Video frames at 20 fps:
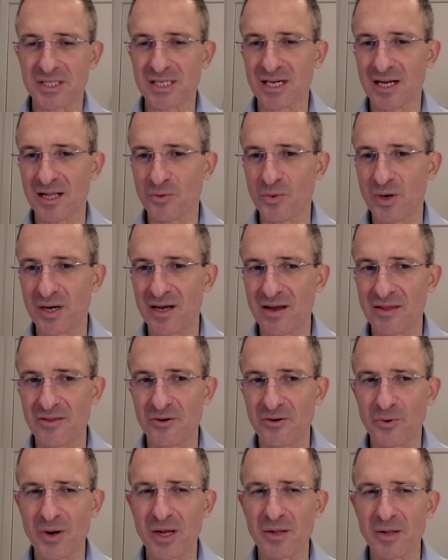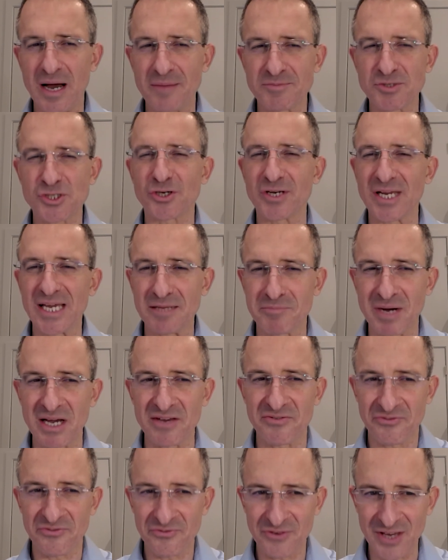we tell one another, well, I'm just going to get
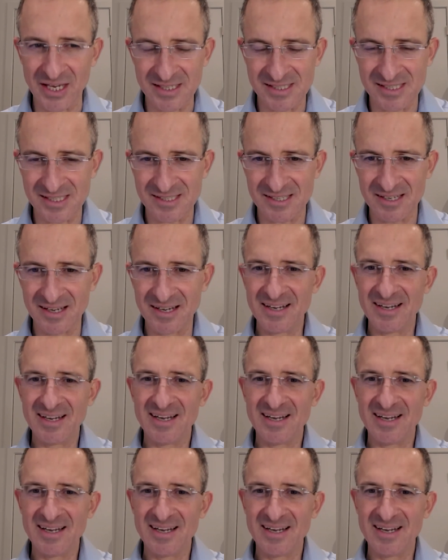my fix,